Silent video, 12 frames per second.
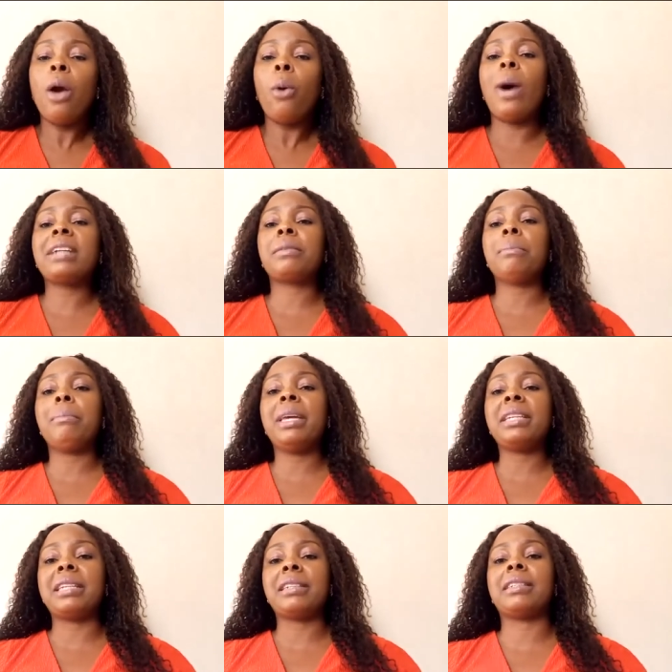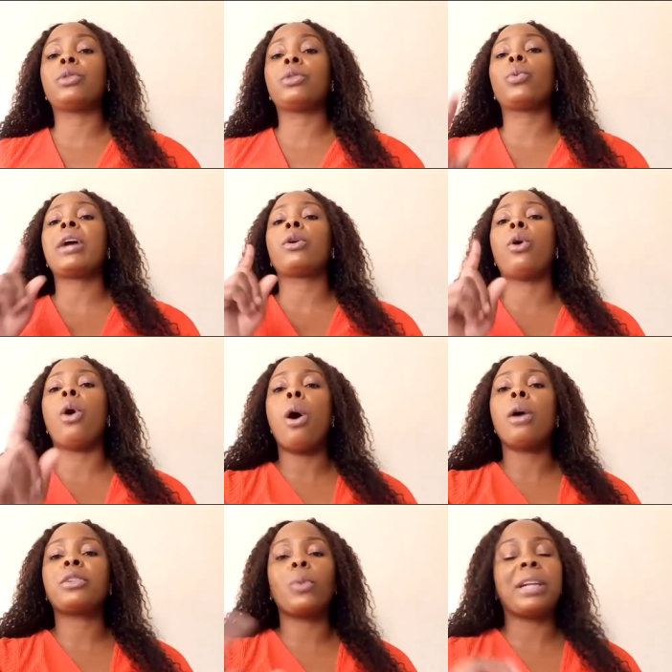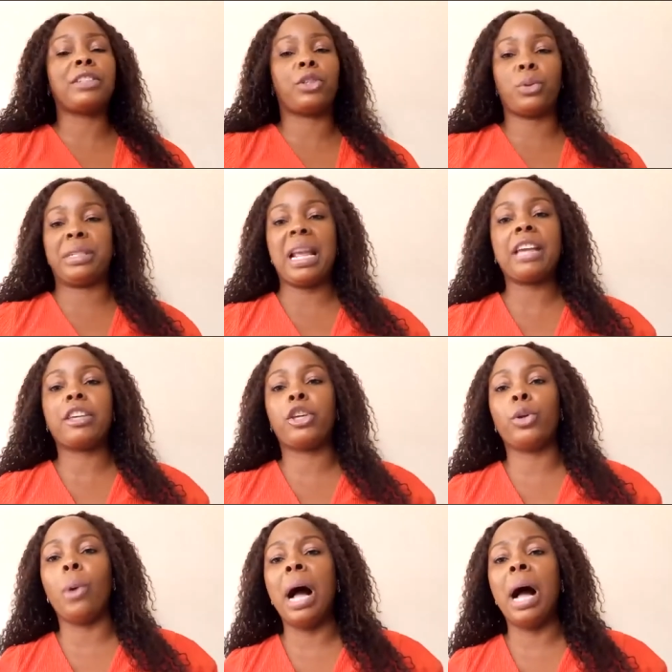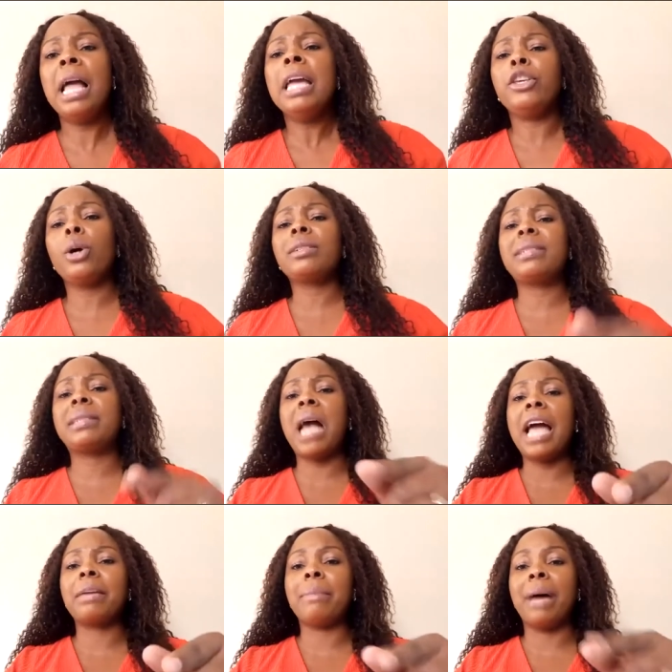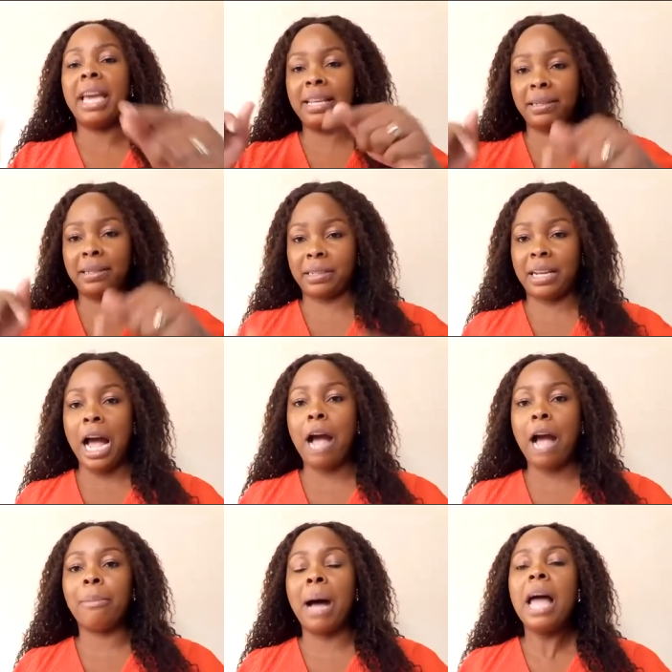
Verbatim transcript: What matters is where God wants to take you. Your time has come.